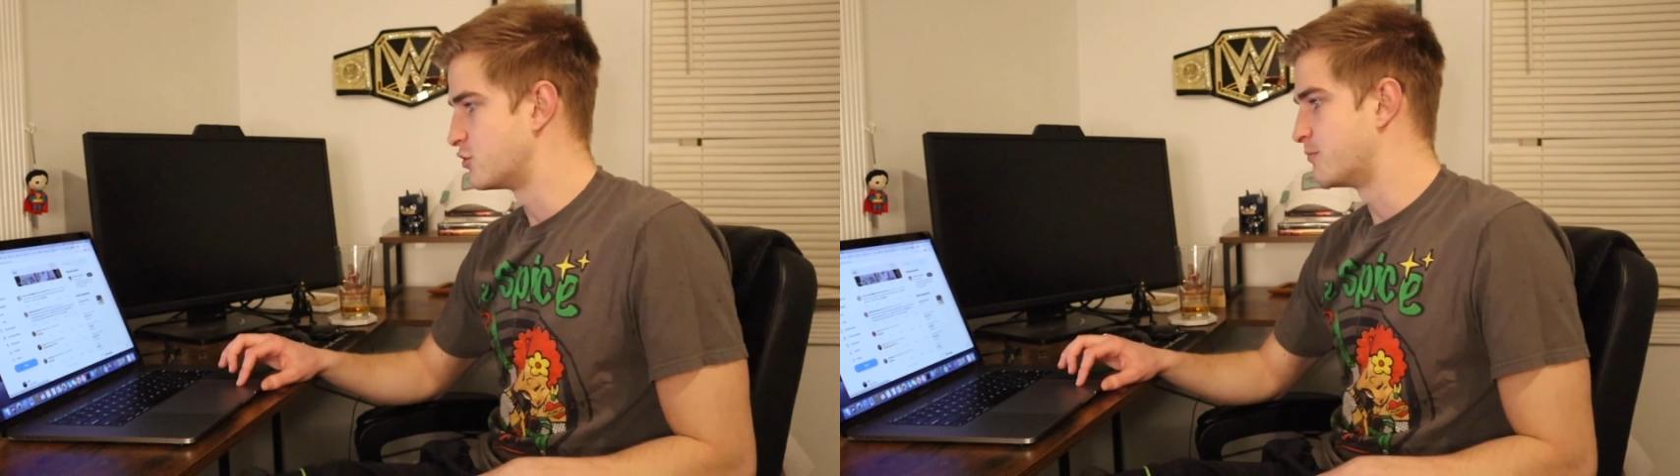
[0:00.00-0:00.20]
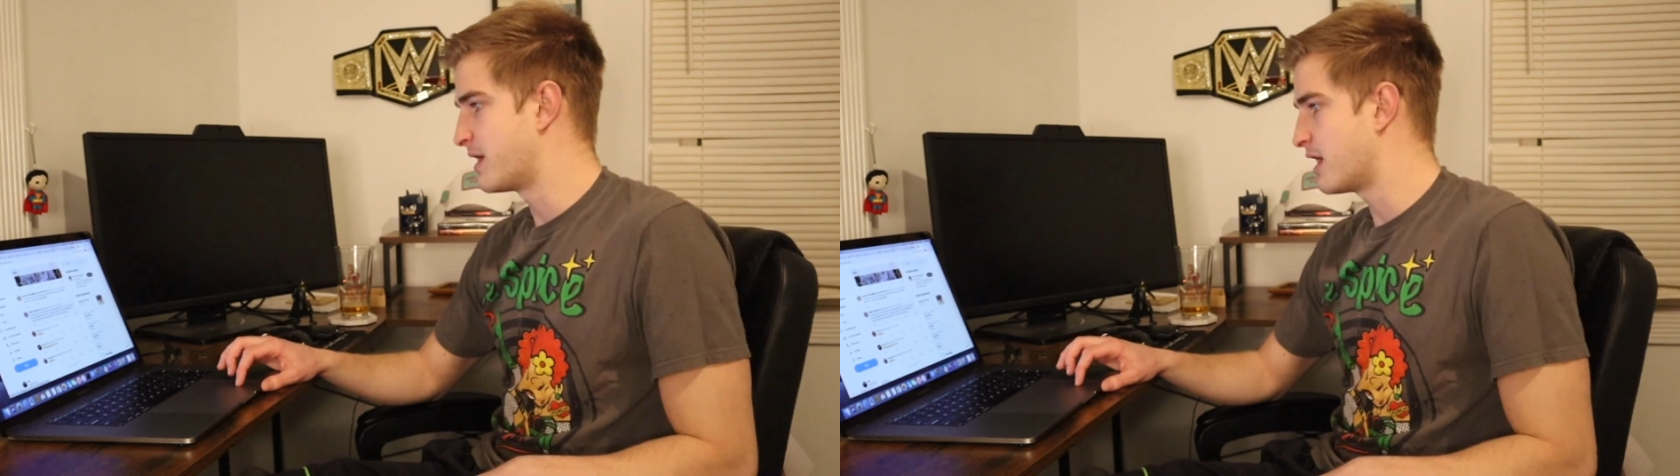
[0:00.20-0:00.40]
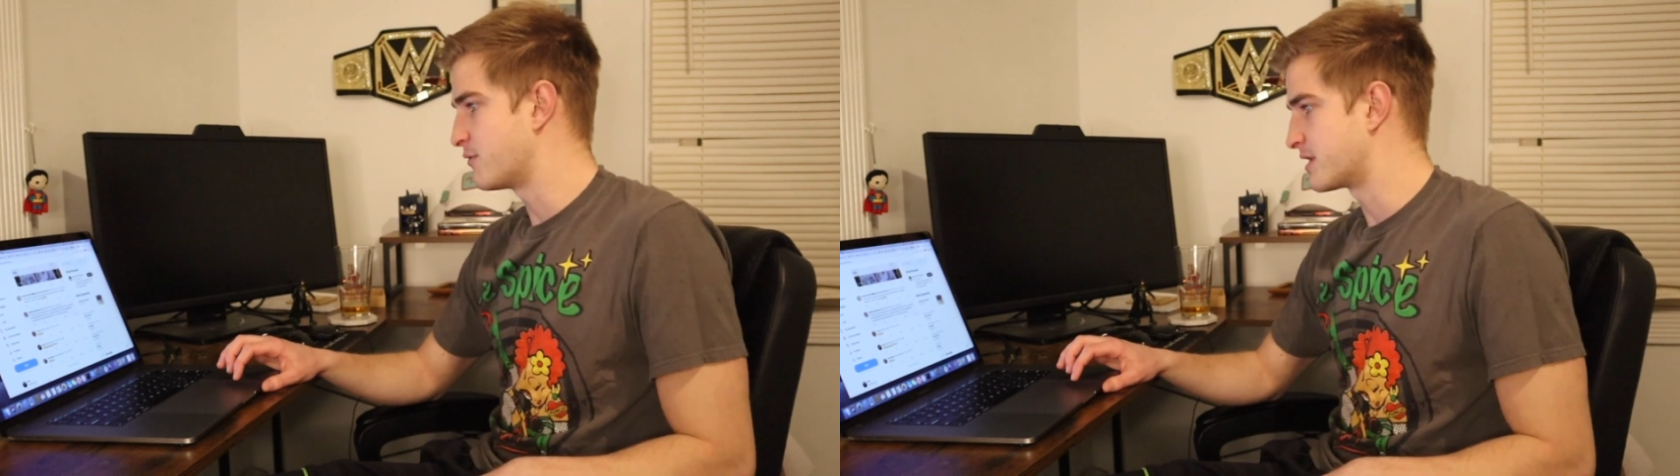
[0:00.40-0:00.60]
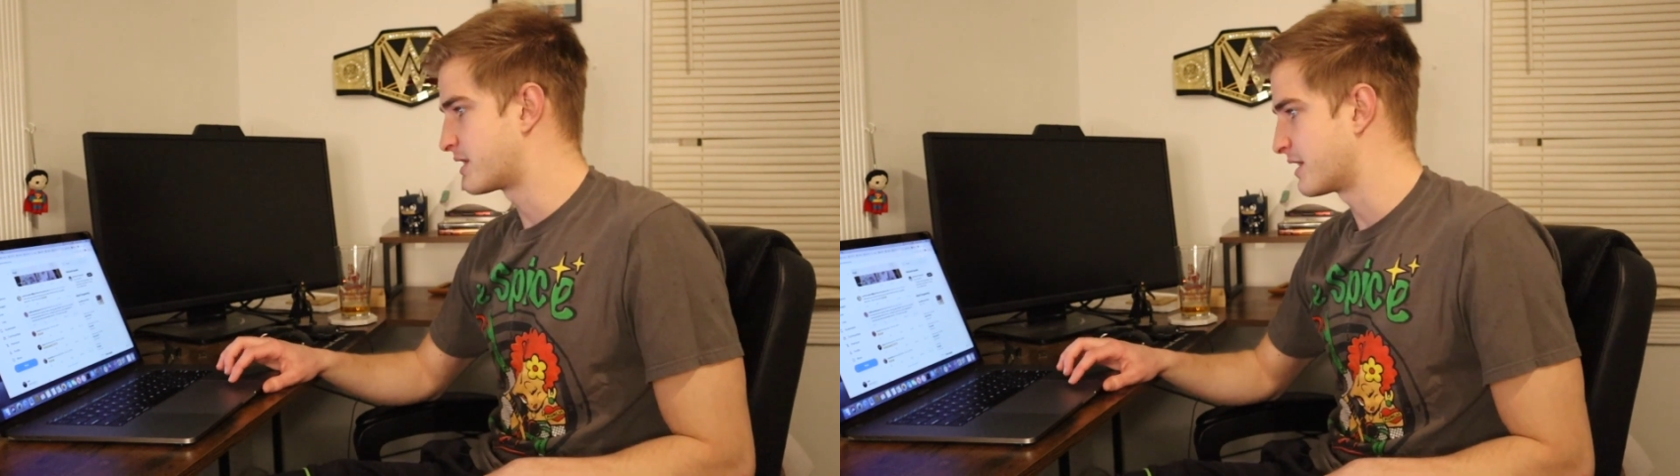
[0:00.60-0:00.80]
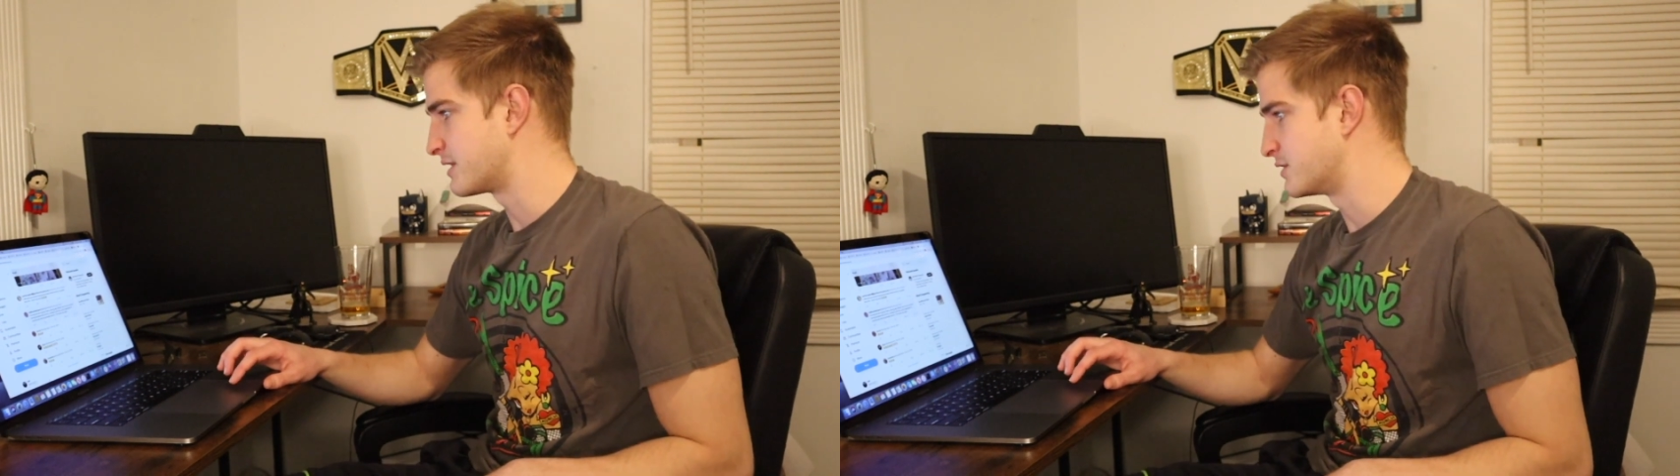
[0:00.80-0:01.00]
Too bad we
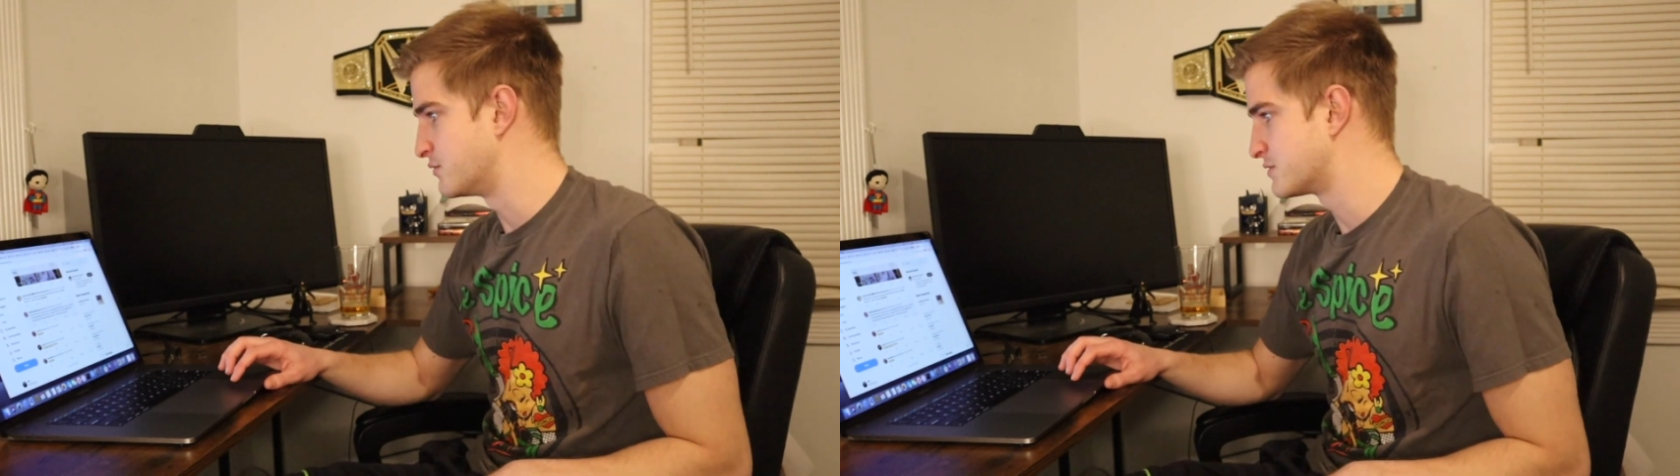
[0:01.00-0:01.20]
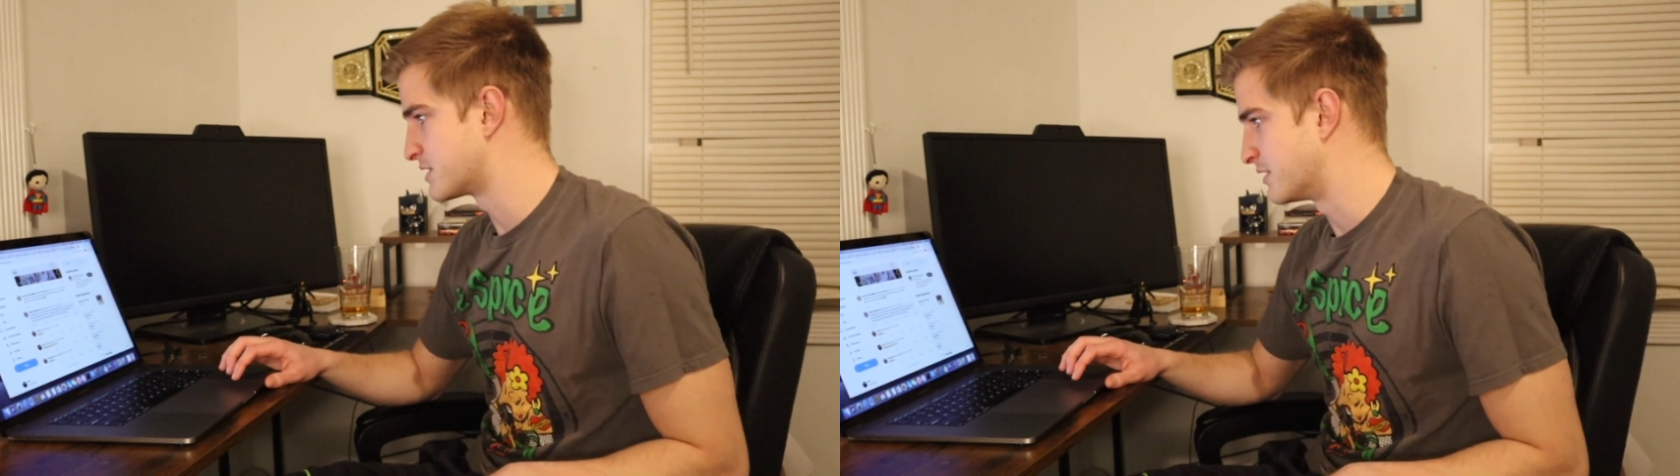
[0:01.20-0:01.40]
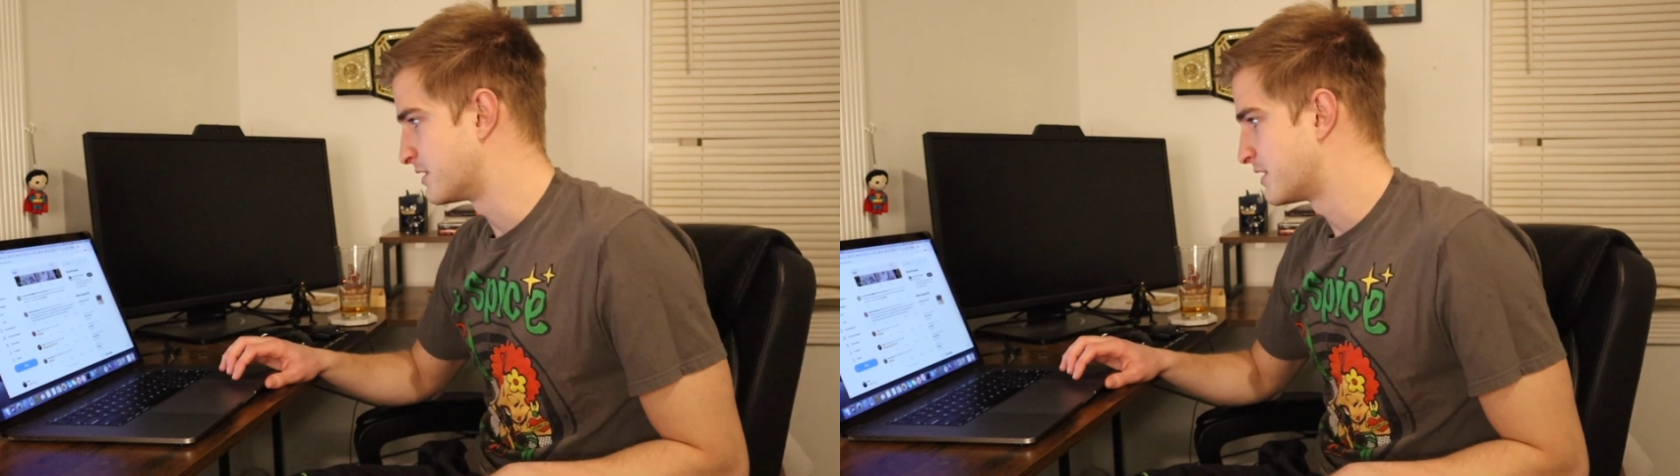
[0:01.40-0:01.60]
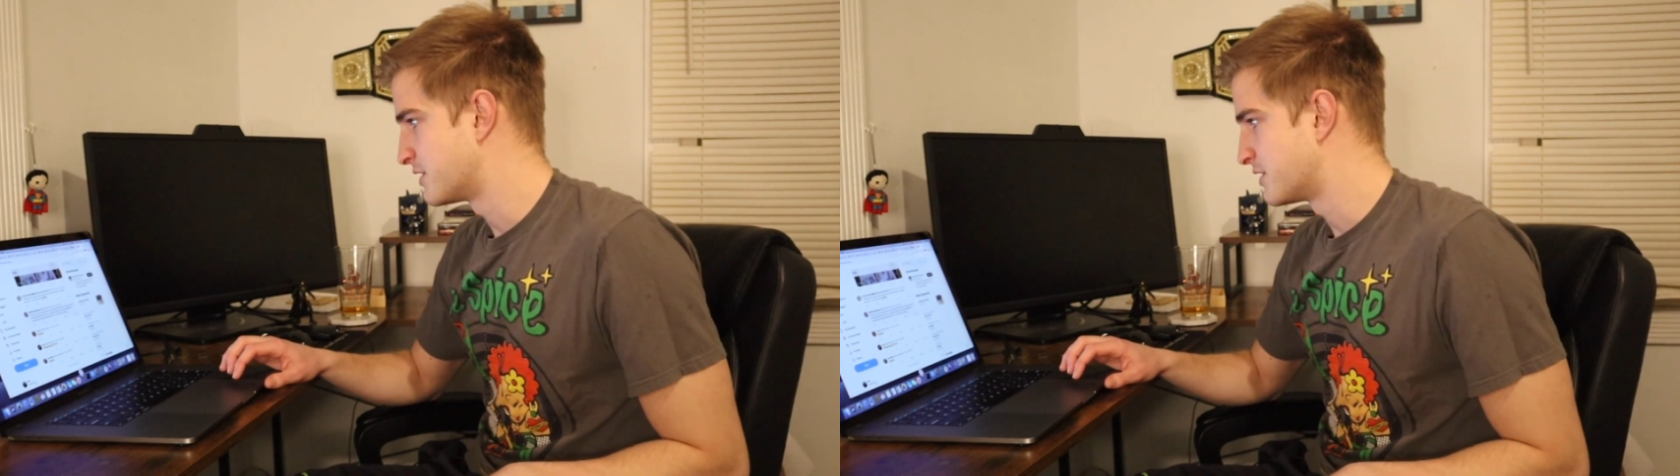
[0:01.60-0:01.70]
can't use the